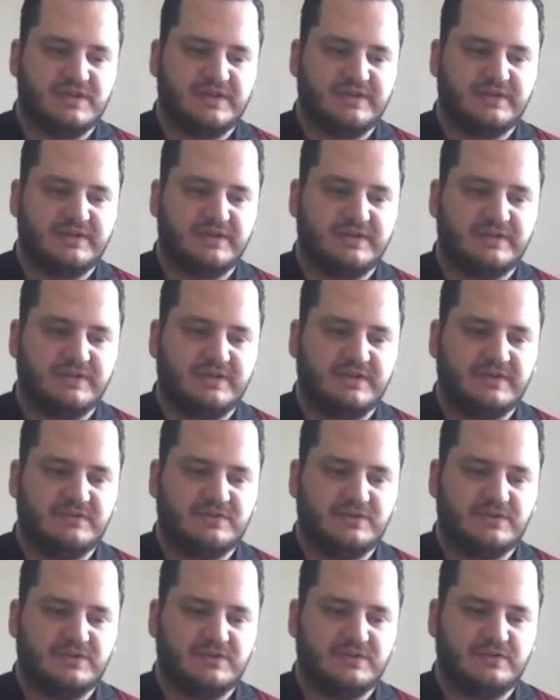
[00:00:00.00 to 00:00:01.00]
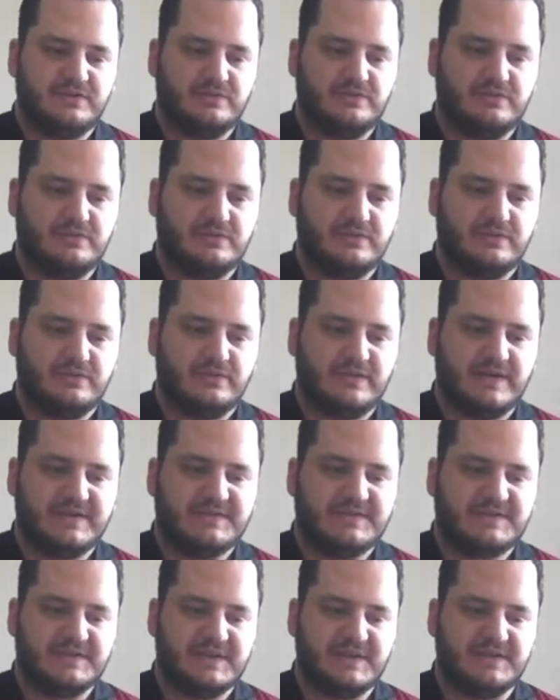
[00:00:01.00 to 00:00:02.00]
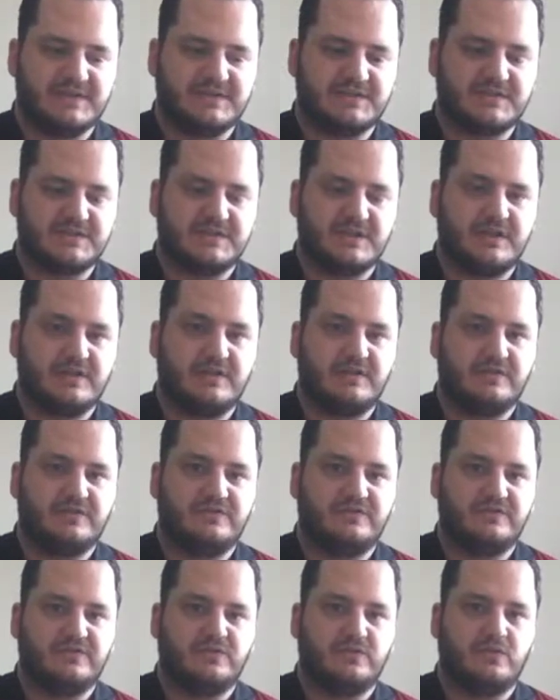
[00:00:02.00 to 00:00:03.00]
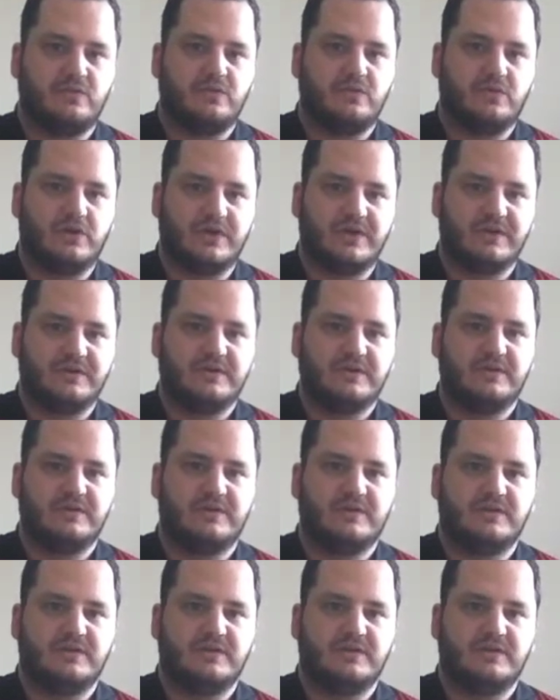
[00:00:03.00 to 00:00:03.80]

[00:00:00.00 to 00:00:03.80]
it gives you that sense of what